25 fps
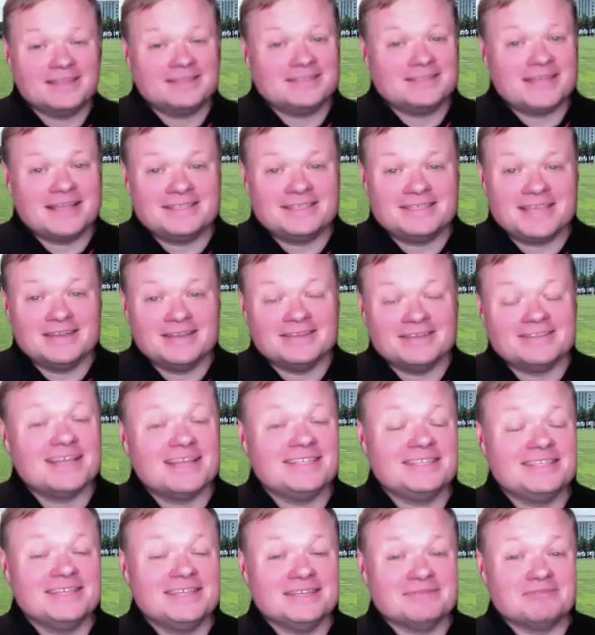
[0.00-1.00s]
that
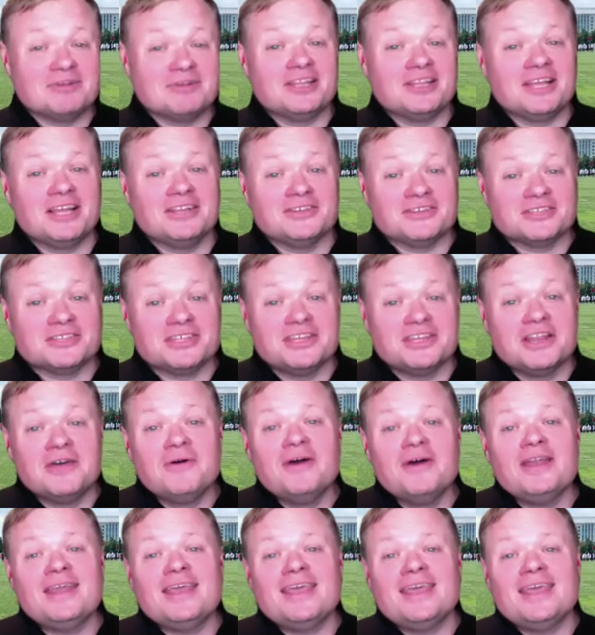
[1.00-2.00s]
sounds pretty dangerous. You know
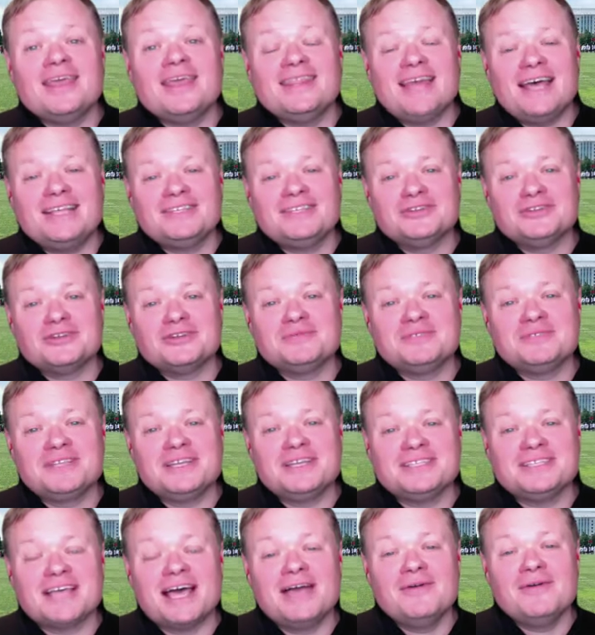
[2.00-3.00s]
what? In that
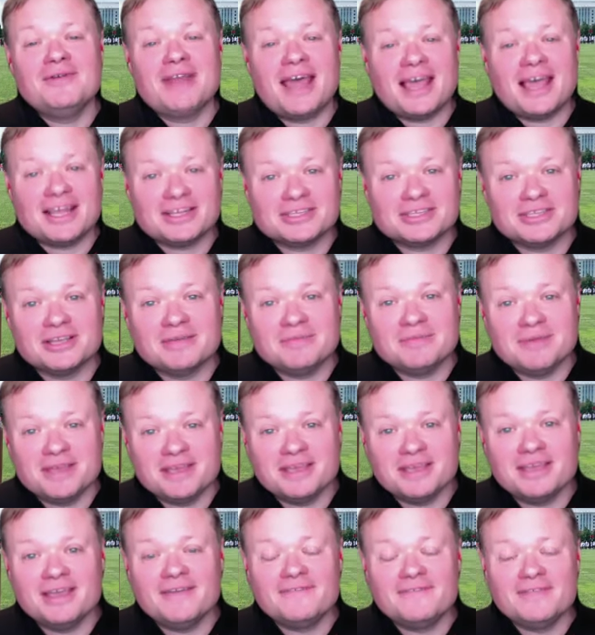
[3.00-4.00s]
circumstance, I would actually
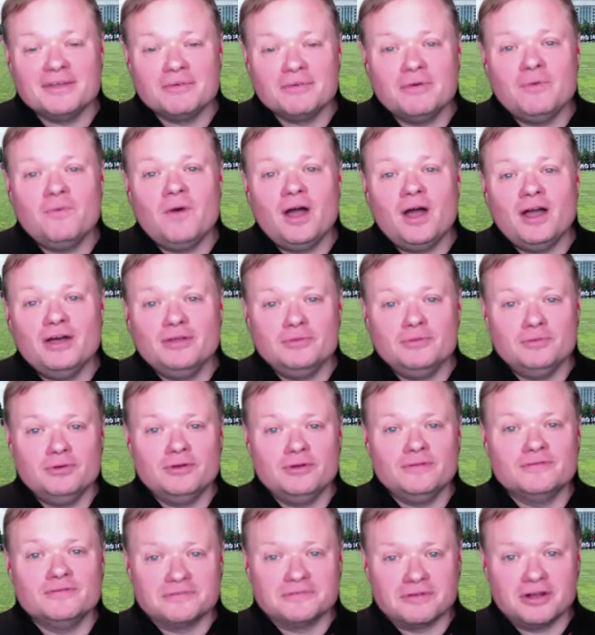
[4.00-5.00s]
be, if there were wild
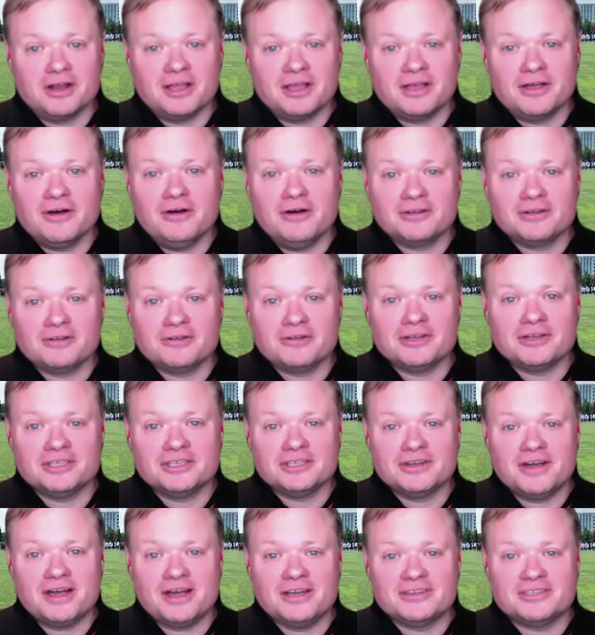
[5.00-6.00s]
wolves running all across
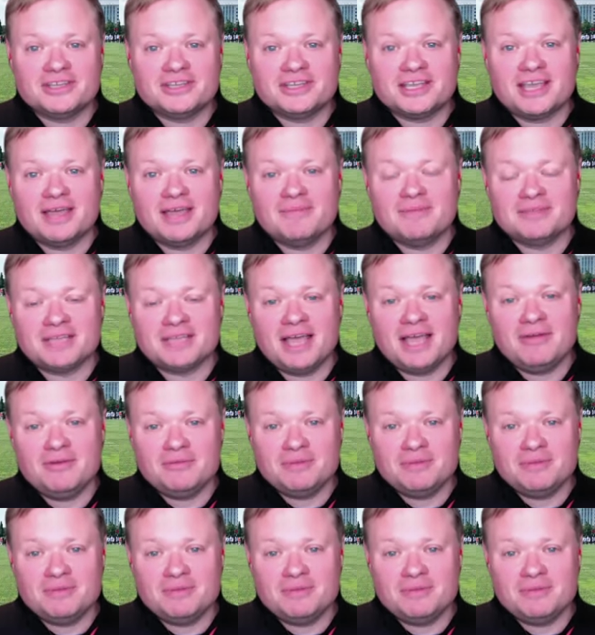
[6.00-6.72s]
the Ohio State campus, I would